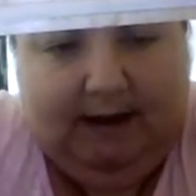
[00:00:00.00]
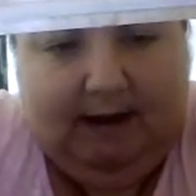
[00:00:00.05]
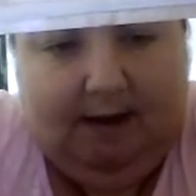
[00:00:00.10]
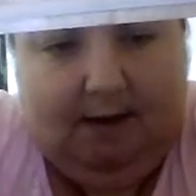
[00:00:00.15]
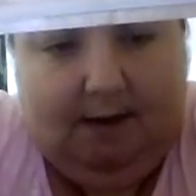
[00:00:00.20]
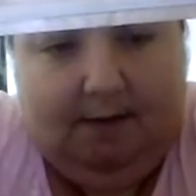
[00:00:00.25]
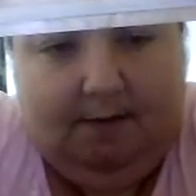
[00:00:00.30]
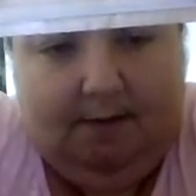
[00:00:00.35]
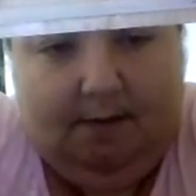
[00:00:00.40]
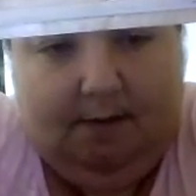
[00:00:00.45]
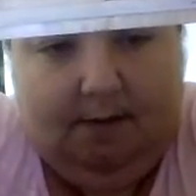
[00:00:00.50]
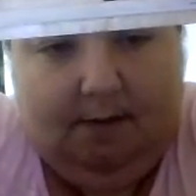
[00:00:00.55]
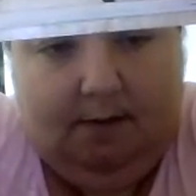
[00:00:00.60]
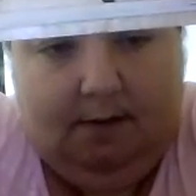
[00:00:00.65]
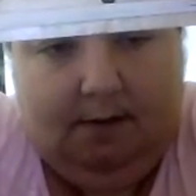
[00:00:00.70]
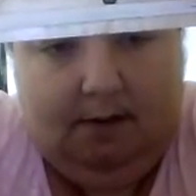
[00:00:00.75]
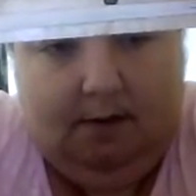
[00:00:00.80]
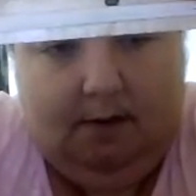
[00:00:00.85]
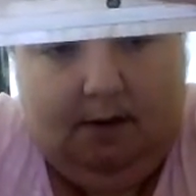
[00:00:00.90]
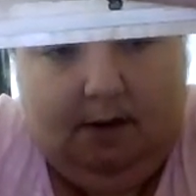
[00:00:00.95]
here,
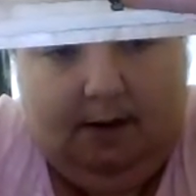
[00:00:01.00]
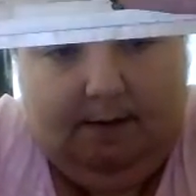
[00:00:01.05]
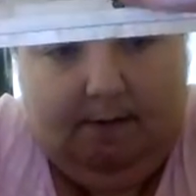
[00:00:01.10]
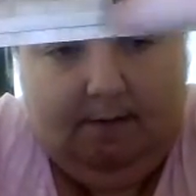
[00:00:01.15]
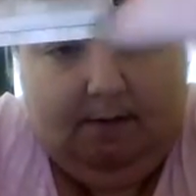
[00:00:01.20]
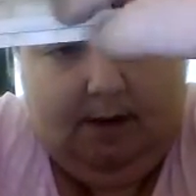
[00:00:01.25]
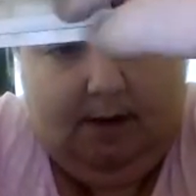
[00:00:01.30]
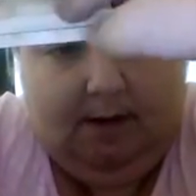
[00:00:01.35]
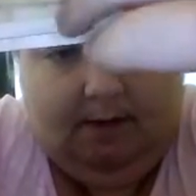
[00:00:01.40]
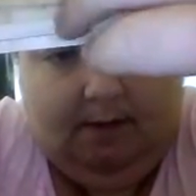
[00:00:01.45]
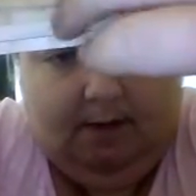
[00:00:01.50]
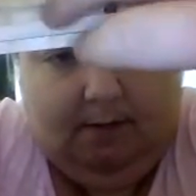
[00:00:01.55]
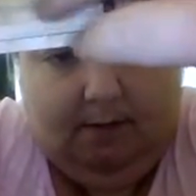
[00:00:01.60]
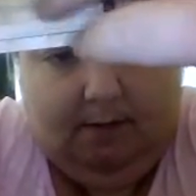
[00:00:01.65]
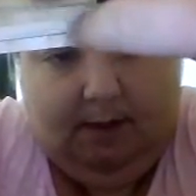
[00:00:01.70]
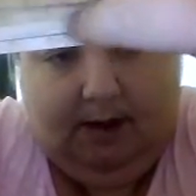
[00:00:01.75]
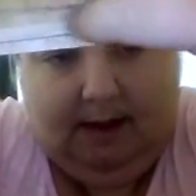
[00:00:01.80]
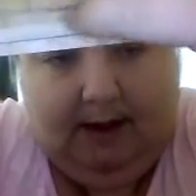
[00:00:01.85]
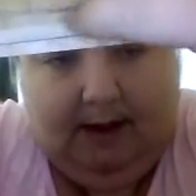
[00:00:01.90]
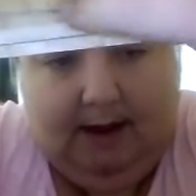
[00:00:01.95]
in the other
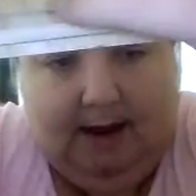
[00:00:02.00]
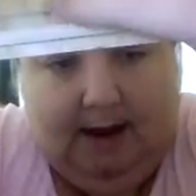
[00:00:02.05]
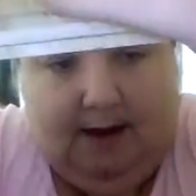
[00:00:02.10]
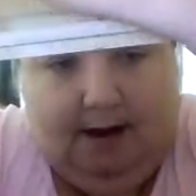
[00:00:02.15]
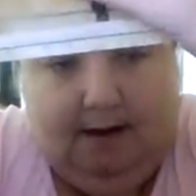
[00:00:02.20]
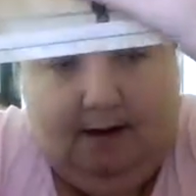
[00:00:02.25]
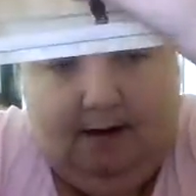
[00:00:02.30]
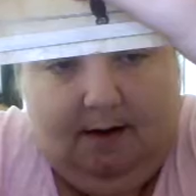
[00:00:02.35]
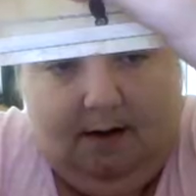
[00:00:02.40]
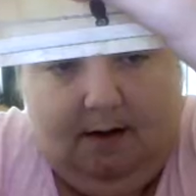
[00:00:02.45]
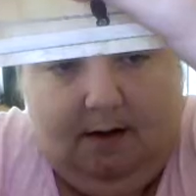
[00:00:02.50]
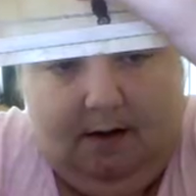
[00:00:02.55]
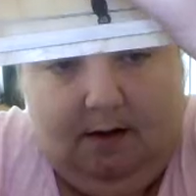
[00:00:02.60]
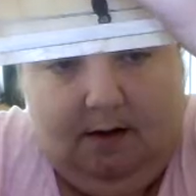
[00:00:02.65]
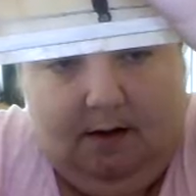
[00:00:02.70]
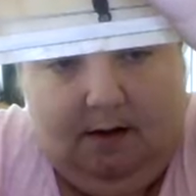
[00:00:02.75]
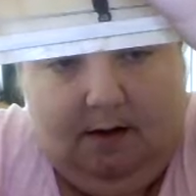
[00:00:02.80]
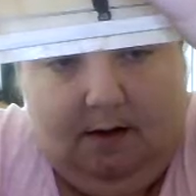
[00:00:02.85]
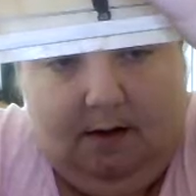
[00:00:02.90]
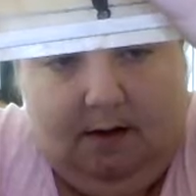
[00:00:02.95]
way, Karen,
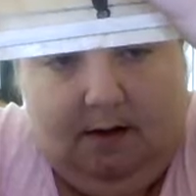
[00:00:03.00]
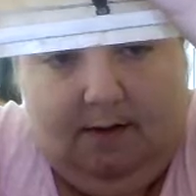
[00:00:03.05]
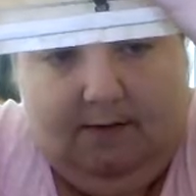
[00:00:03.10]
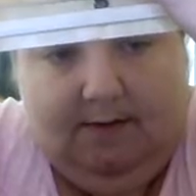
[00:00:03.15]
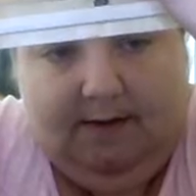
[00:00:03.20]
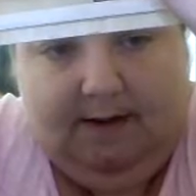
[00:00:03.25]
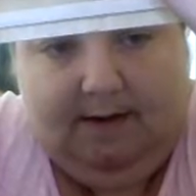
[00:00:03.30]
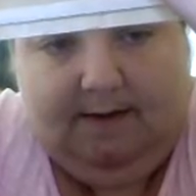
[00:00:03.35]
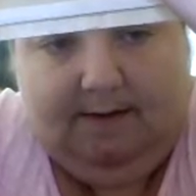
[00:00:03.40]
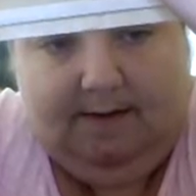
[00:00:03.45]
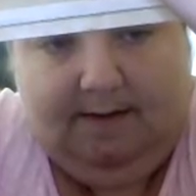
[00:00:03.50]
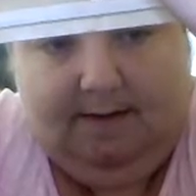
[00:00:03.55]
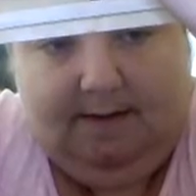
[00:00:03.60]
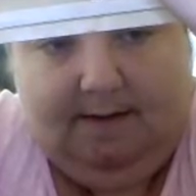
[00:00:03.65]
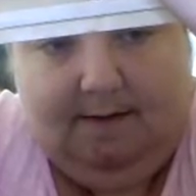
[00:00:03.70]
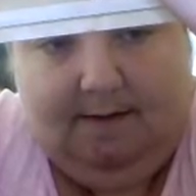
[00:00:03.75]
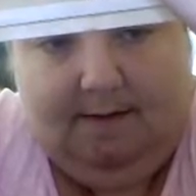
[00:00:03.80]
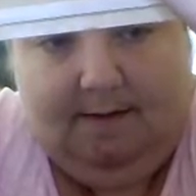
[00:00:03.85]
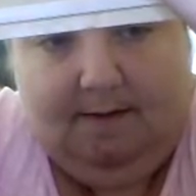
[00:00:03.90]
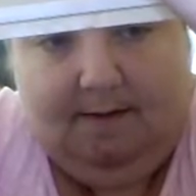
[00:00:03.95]

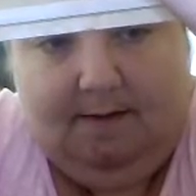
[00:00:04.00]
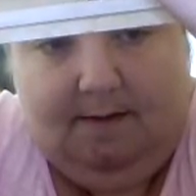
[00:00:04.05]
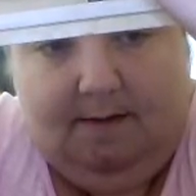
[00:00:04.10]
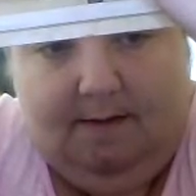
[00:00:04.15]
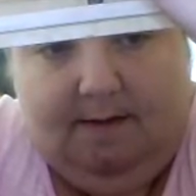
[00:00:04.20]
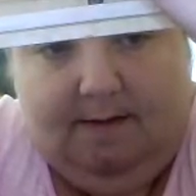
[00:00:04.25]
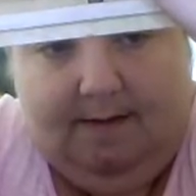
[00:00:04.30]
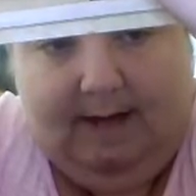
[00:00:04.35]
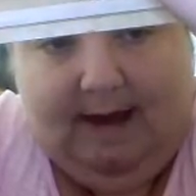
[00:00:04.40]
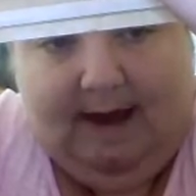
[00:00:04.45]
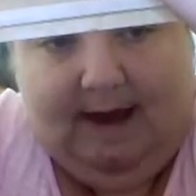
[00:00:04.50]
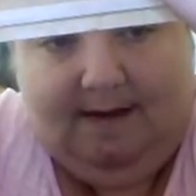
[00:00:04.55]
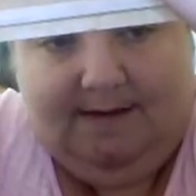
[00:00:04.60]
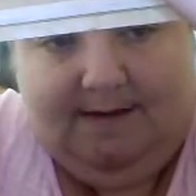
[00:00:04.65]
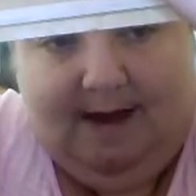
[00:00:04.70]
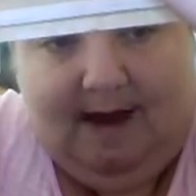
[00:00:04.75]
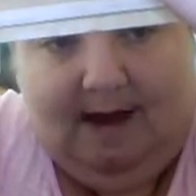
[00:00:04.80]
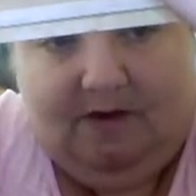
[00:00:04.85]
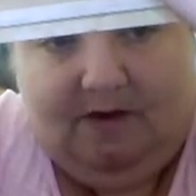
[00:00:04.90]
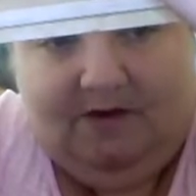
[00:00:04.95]

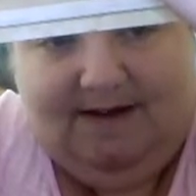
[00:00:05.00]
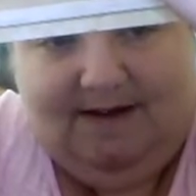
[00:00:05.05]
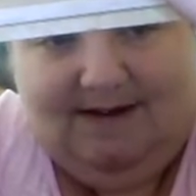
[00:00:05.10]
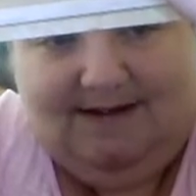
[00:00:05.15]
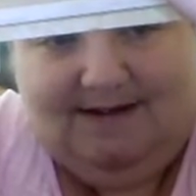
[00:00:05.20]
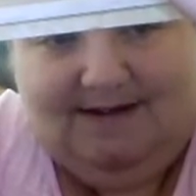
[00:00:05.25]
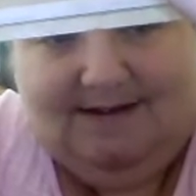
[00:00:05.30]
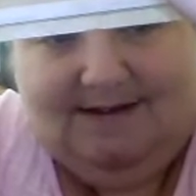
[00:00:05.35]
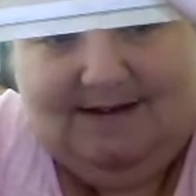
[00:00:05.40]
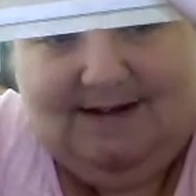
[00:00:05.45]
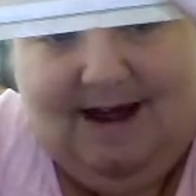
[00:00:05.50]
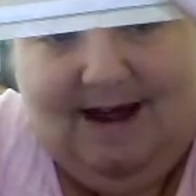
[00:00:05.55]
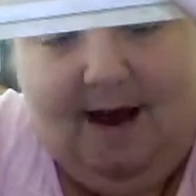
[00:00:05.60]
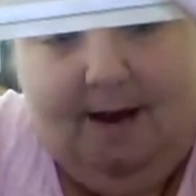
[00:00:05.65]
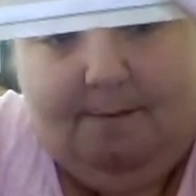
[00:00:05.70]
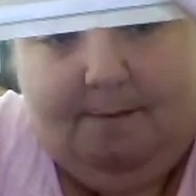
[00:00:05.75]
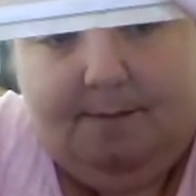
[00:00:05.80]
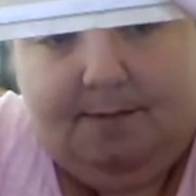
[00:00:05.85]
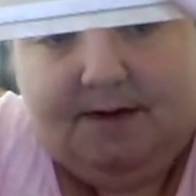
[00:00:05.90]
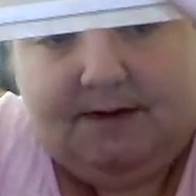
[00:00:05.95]
that's actually
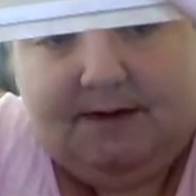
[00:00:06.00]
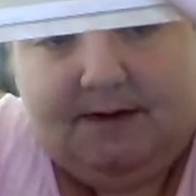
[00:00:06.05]
snapped.